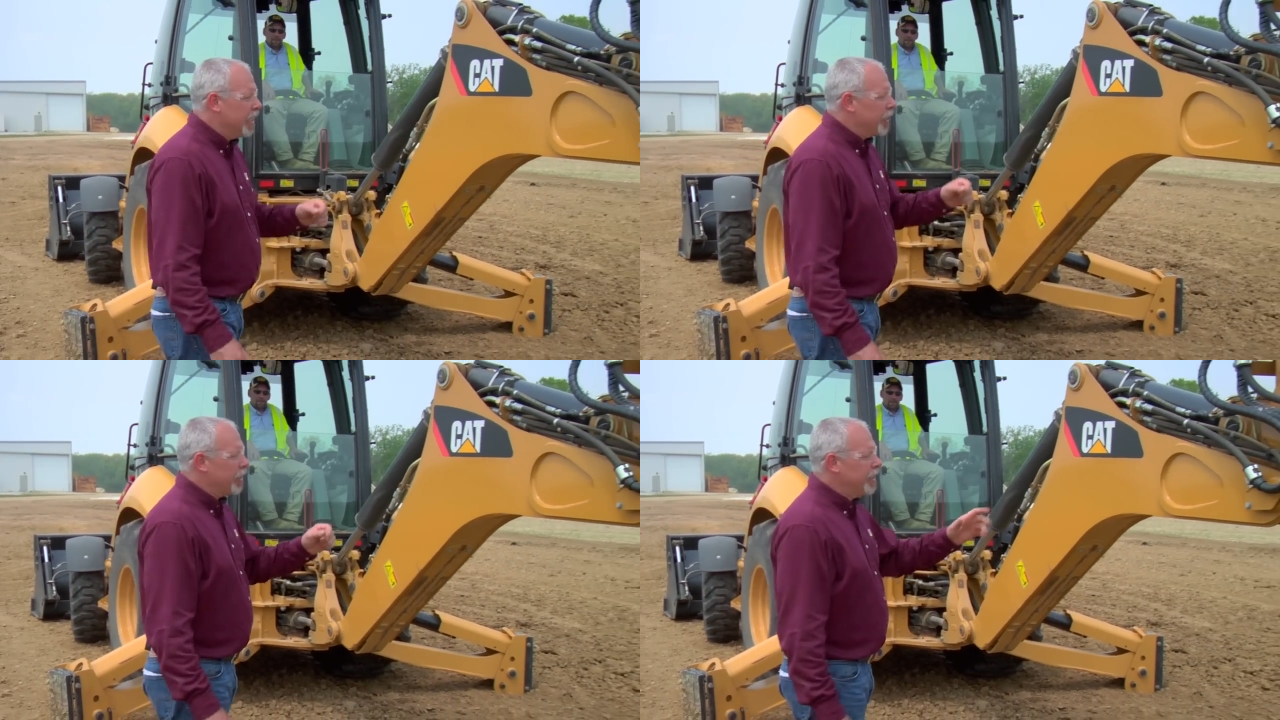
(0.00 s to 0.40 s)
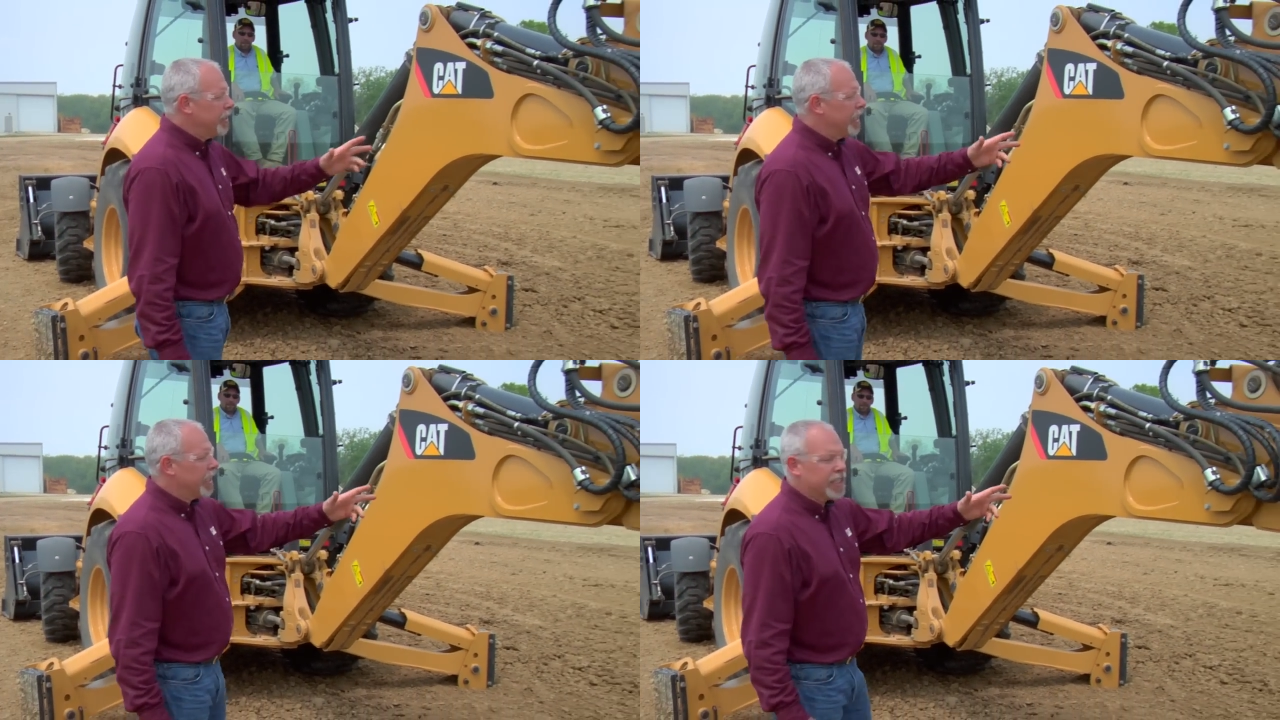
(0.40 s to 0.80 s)
Your
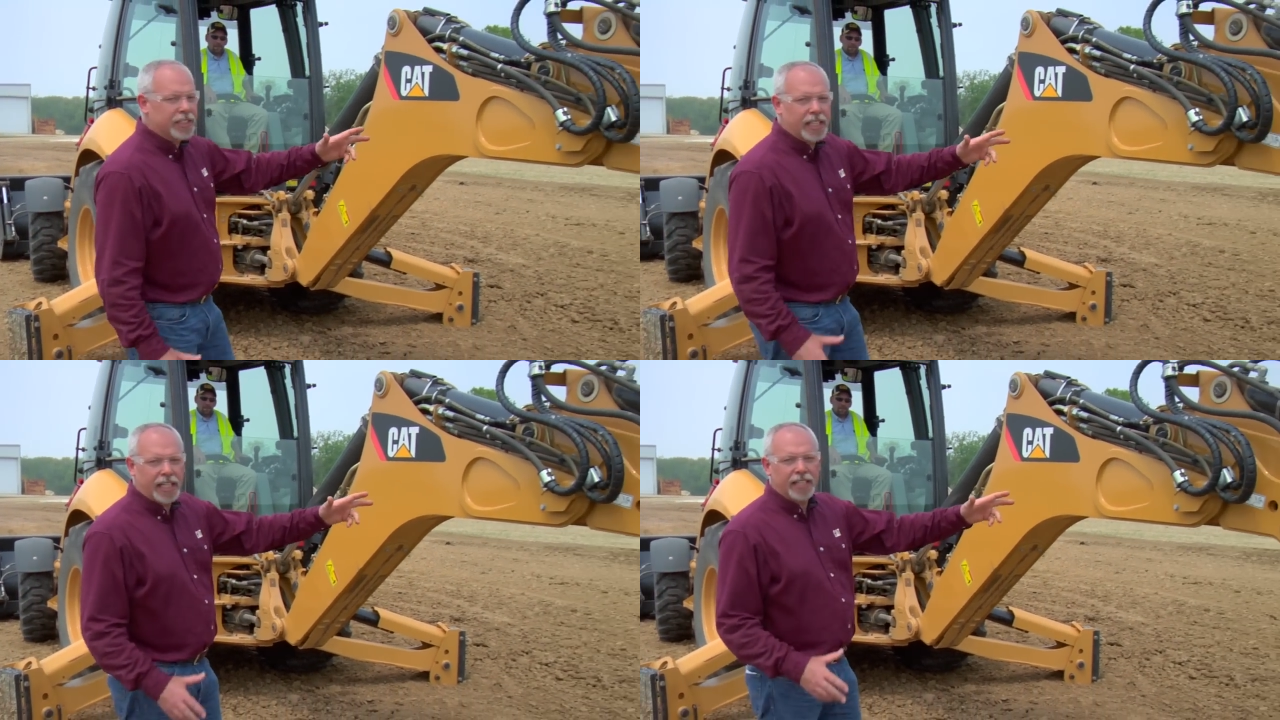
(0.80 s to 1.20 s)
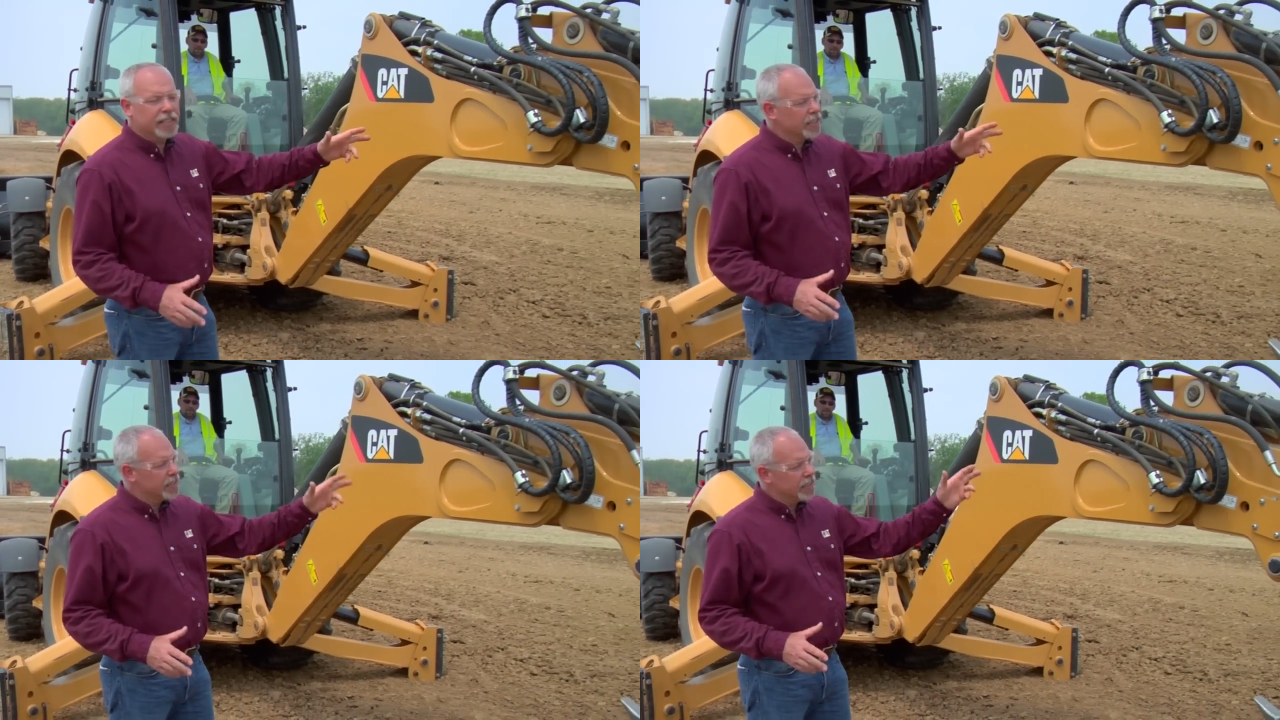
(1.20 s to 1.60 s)
E-Stick is, uh,
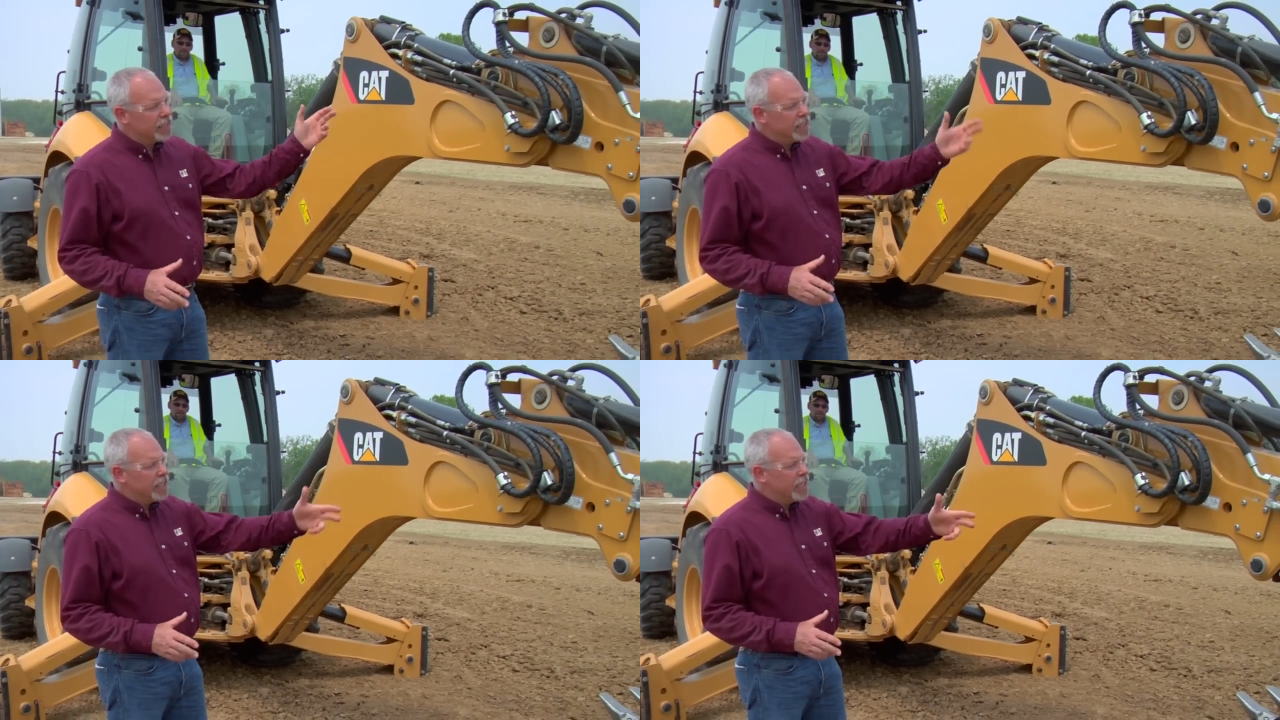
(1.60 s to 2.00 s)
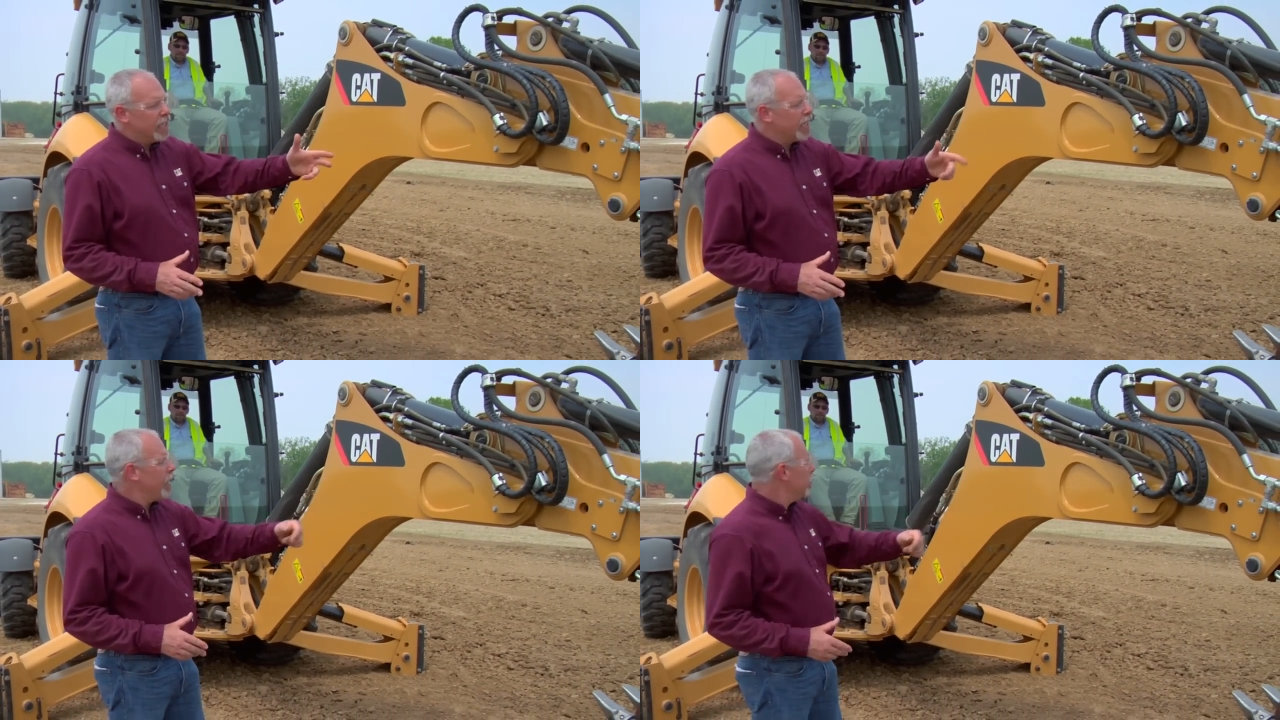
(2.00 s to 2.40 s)
uh,